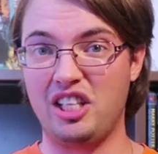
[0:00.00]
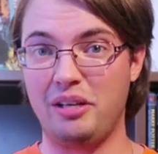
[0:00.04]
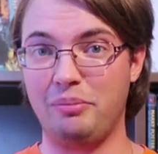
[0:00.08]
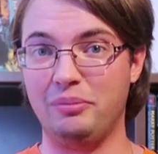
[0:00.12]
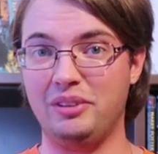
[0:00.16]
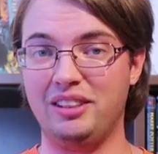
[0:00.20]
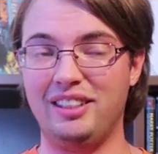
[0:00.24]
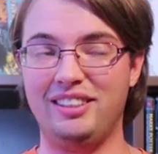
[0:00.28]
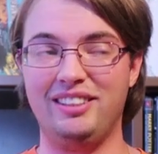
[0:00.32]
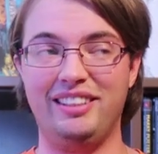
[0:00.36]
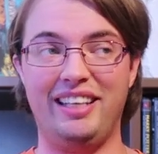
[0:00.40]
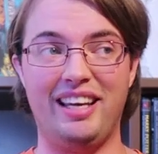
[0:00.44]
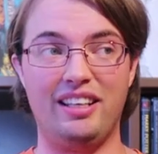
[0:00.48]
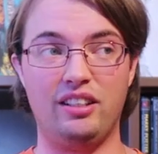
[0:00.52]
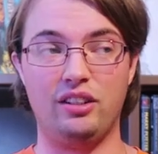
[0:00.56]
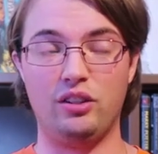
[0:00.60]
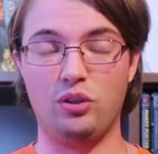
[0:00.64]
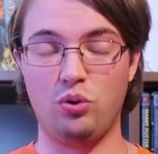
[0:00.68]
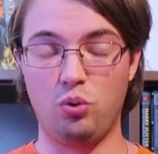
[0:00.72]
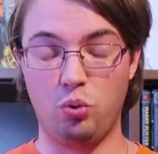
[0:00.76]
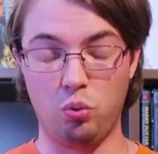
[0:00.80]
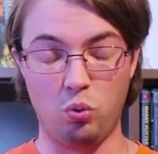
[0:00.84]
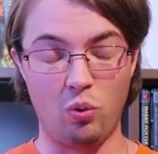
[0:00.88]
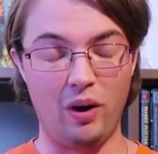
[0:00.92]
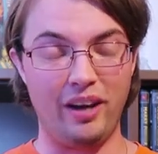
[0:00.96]
gems and get
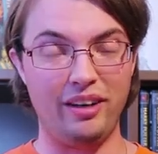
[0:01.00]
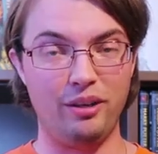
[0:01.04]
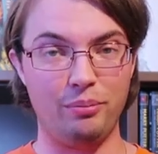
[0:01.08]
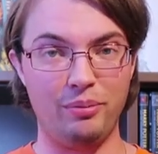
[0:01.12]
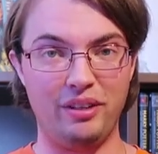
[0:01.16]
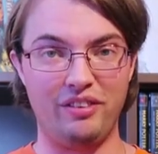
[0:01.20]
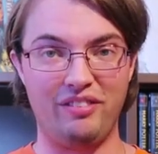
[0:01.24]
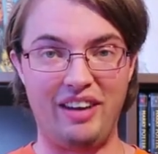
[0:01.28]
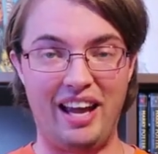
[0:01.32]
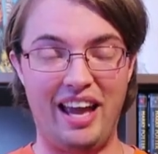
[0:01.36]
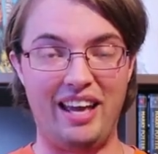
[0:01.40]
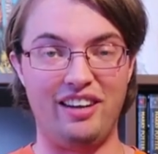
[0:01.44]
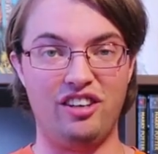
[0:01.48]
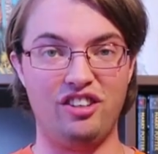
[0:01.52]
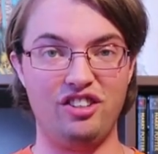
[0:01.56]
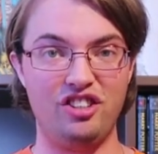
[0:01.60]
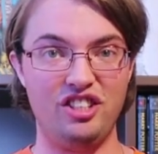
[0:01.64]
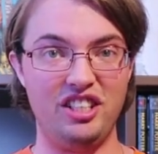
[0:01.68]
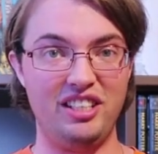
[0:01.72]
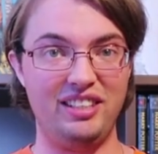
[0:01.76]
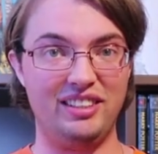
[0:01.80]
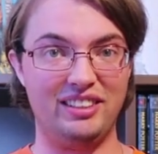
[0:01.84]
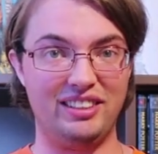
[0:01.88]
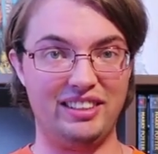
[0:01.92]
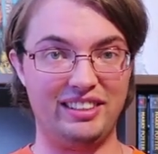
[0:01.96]
quite a bit of
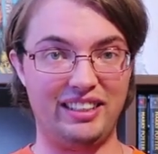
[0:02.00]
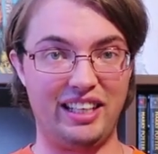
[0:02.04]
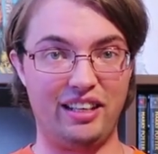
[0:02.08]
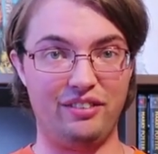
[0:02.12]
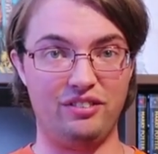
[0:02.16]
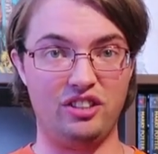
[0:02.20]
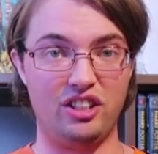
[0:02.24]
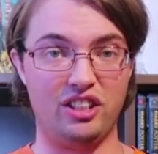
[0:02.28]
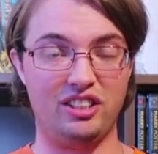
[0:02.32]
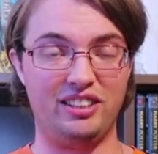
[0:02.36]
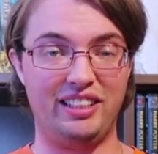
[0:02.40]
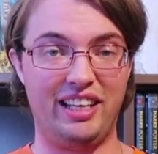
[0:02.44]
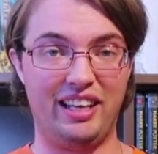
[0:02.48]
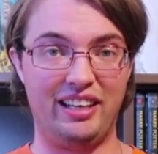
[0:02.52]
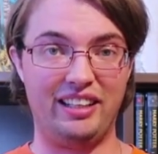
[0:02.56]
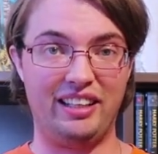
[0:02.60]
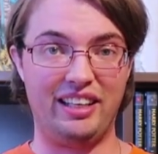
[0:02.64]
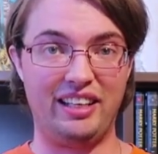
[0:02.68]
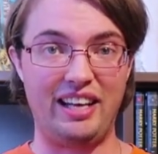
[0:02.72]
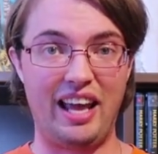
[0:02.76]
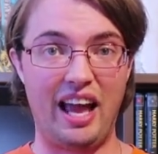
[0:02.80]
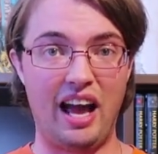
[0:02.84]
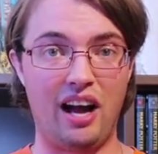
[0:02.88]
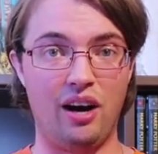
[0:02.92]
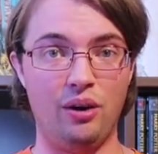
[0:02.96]
energy instead of just getting
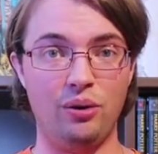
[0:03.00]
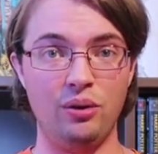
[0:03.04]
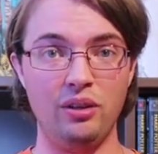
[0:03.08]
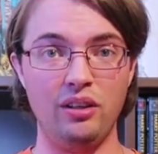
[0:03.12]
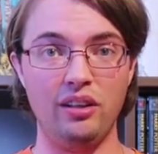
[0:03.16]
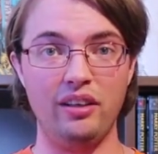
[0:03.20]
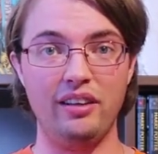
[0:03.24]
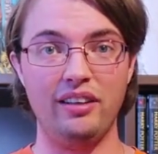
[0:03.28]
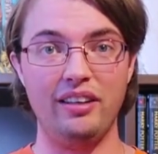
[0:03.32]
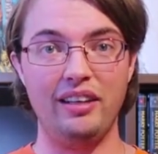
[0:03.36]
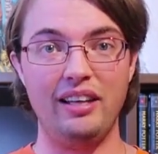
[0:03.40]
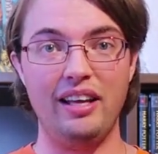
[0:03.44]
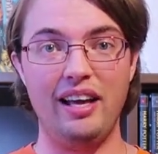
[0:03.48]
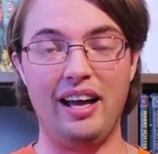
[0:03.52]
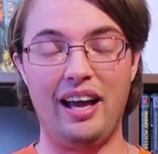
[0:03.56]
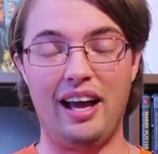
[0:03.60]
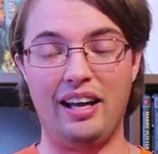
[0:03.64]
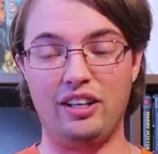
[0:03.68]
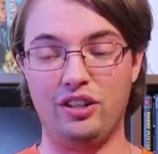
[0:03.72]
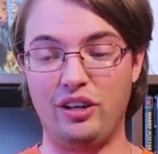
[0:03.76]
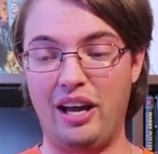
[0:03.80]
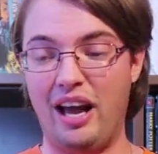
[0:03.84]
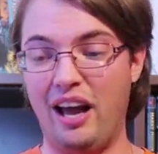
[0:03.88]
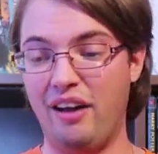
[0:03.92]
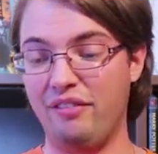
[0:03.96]
an owl,
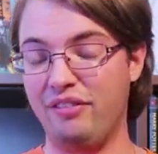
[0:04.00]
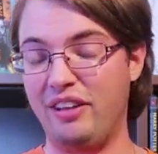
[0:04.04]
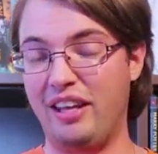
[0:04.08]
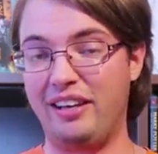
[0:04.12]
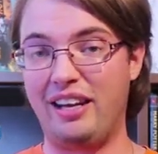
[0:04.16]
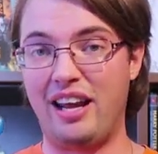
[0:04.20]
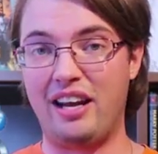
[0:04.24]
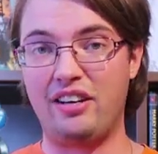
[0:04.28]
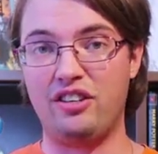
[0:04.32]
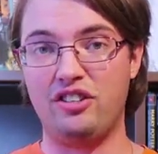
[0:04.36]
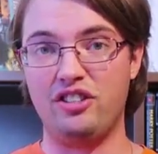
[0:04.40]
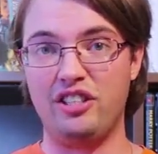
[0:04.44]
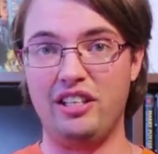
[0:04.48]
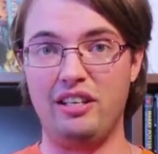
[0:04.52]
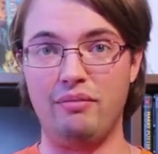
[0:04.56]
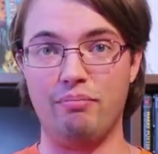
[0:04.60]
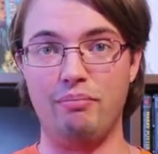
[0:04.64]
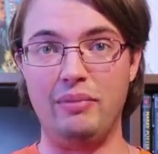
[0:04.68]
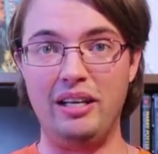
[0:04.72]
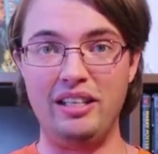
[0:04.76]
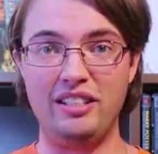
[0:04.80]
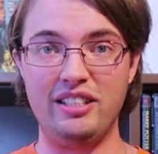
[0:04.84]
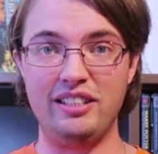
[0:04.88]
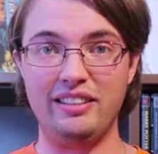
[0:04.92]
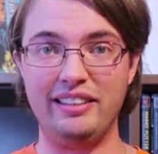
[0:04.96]
and you have that energy
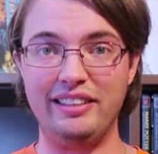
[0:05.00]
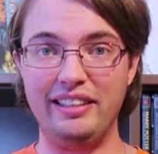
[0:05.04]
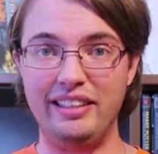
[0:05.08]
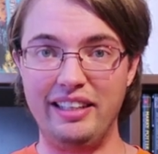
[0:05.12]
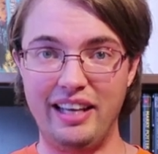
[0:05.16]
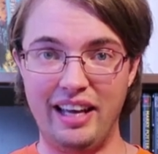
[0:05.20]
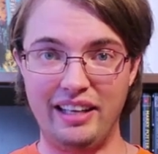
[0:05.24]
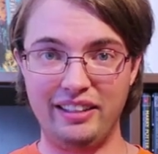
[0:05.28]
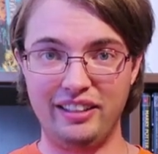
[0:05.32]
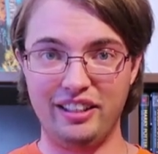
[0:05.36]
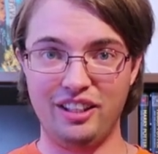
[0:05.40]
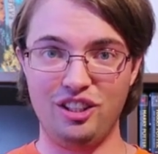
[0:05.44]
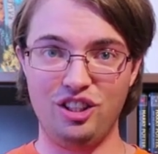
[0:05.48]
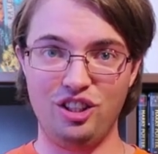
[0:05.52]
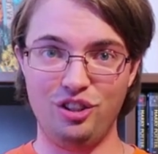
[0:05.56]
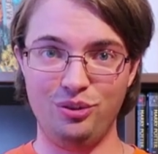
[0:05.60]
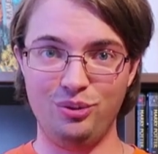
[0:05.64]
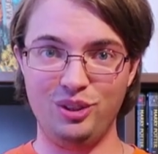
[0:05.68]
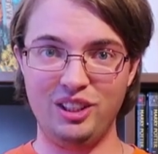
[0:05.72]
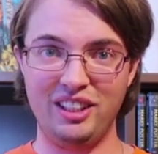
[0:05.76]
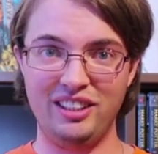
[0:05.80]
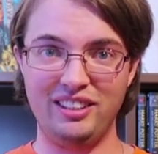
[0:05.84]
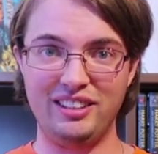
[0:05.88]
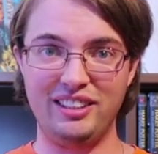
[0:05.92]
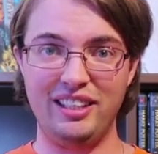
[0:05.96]
immediately and can
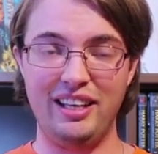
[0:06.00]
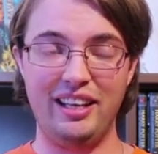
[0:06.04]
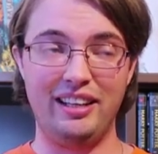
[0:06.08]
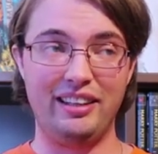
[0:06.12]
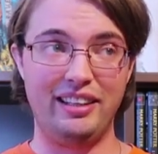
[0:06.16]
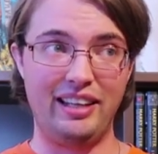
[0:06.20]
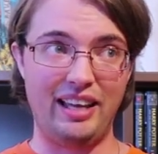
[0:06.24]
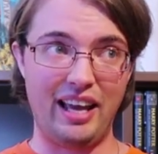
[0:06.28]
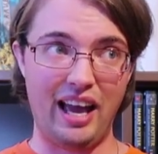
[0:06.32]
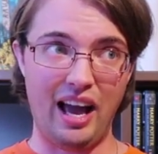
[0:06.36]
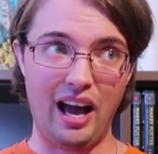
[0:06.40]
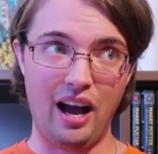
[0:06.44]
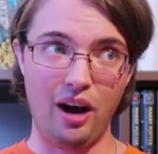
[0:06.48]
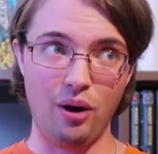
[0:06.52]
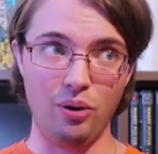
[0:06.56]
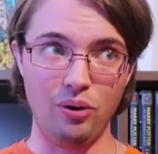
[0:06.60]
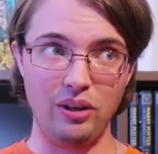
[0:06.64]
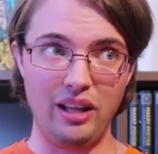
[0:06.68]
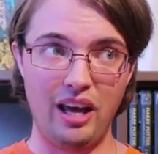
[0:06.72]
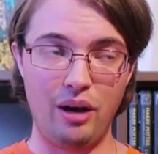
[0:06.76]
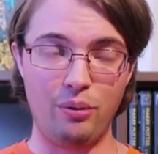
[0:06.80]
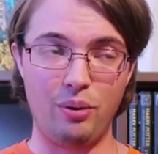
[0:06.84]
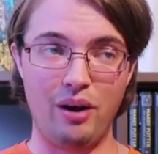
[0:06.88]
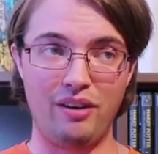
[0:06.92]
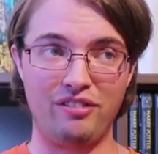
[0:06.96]
use it. The
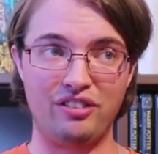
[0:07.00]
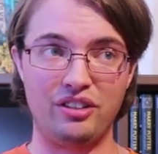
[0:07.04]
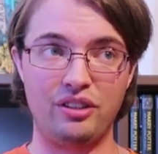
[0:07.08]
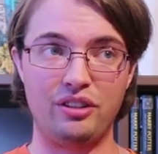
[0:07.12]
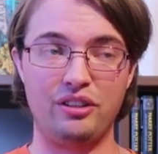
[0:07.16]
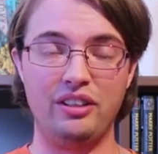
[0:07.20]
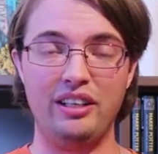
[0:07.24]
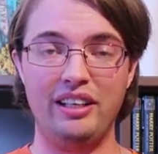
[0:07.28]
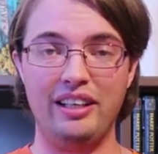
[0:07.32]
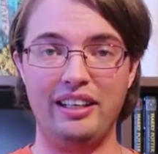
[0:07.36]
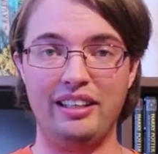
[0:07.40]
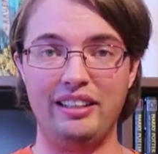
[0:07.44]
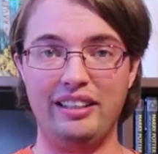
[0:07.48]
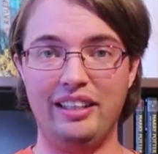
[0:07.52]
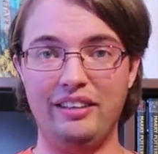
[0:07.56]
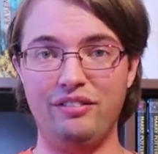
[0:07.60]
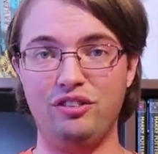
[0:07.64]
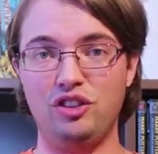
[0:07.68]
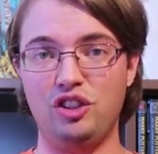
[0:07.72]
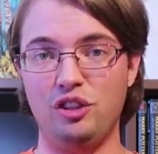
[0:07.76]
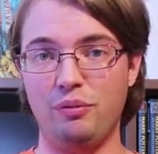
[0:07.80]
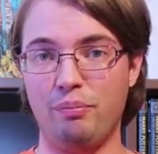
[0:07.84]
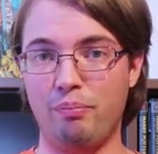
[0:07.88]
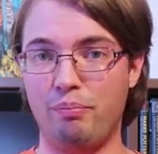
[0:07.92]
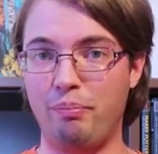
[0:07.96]
owl, however,
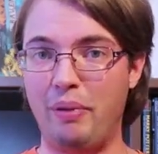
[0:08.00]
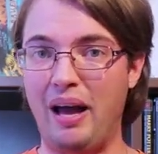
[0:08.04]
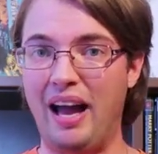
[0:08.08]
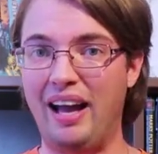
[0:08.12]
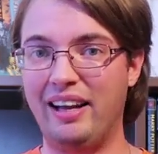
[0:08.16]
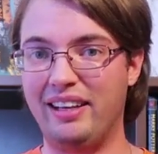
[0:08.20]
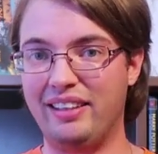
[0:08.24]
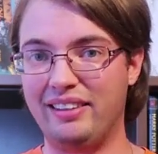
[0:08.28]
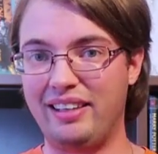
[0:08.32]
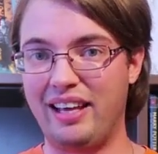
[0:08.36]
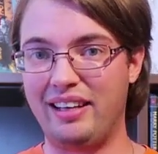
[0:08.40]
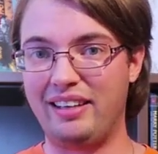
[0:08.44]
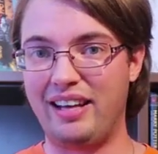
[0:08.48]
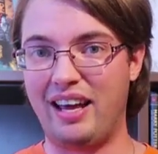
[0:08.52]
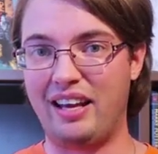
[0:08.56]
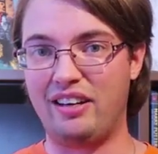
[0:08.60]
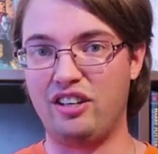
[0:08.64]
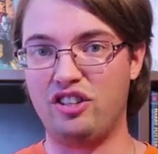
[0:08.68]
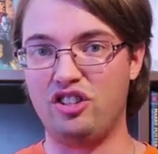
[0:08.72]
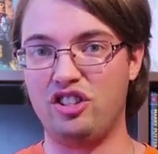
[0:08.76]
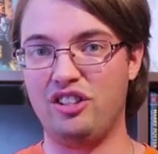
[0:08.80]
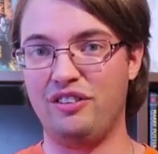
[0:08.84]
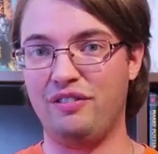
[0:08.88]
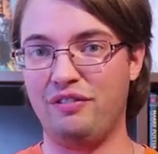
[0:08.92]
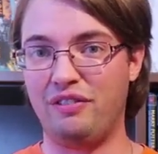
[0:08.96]
gives you back that
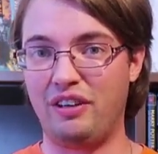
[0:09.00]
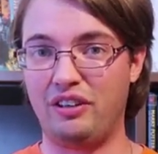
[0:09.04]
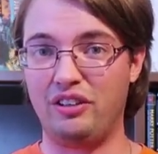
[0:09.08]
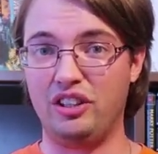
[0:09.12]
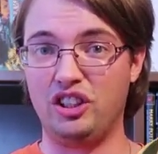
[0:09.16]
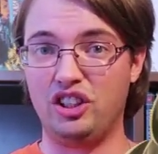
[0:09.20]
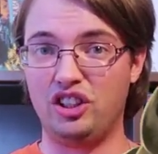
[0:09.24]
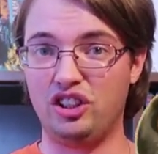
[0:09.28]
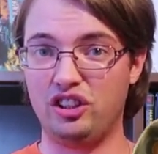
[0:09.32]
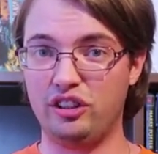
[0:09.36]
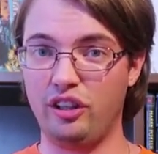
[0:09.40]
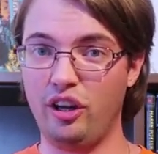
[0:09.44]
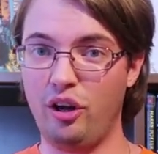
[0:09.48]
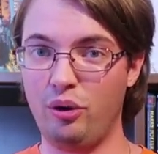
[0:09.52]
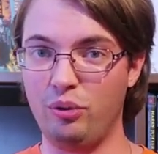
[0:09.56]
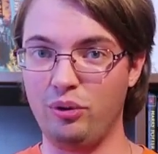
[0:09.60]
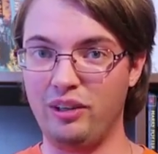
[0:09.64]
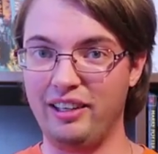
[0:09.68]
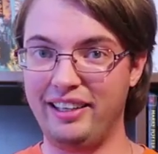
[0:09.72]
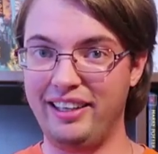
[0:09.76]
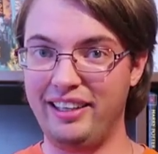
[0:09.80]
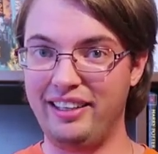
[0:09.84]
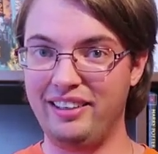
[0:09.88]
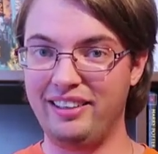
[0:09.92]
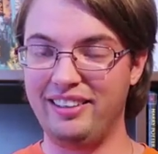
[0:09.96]
energy very
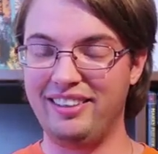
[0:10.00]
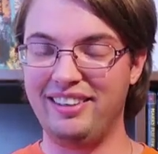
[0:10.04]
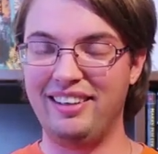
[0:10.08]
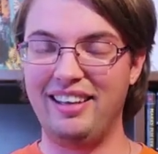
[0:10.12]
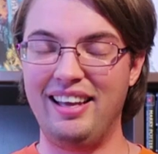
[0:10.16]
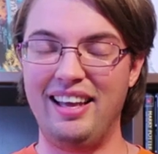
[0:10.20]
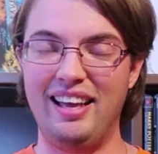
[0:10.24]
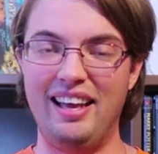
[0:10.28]
slowly.